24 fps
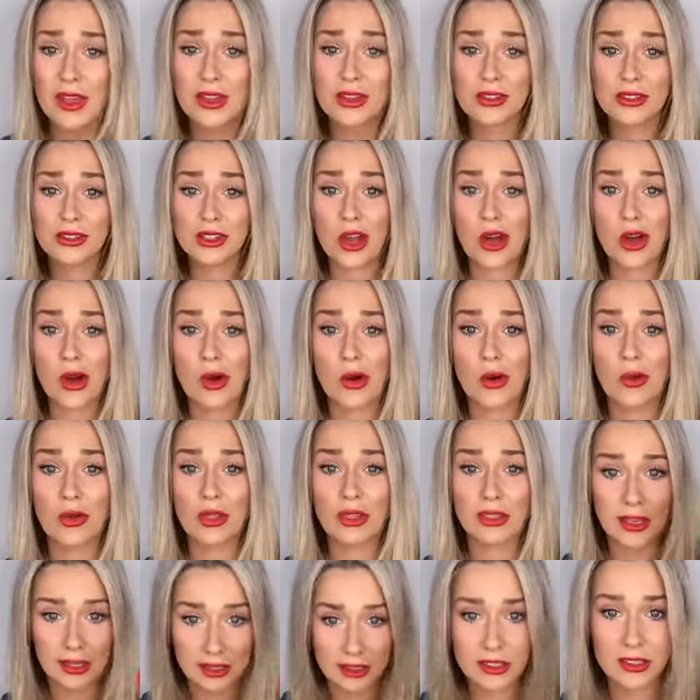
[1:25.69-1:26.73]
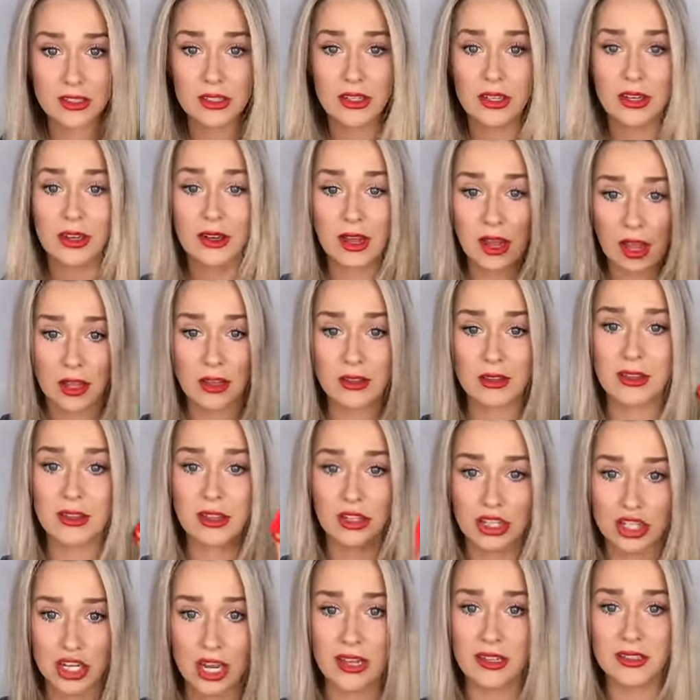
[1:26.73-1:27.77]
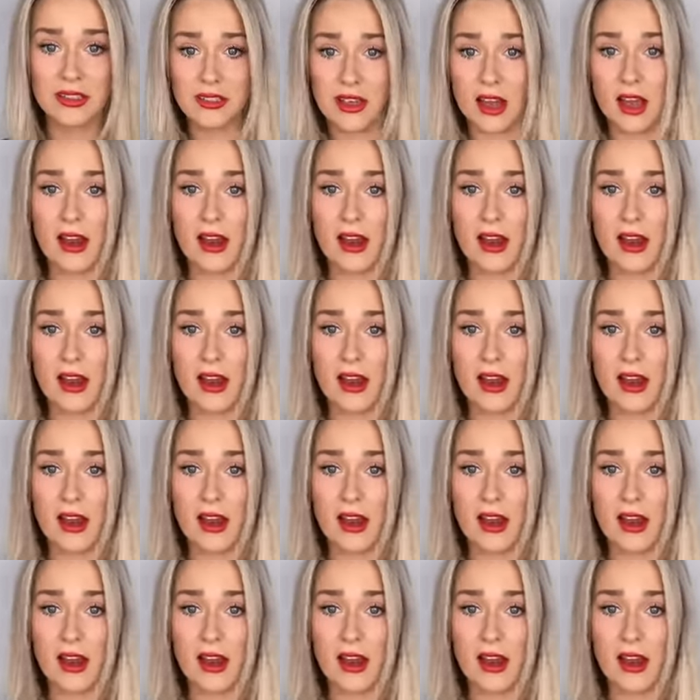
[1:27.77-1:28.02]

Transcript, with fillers: So let's cut to the chase.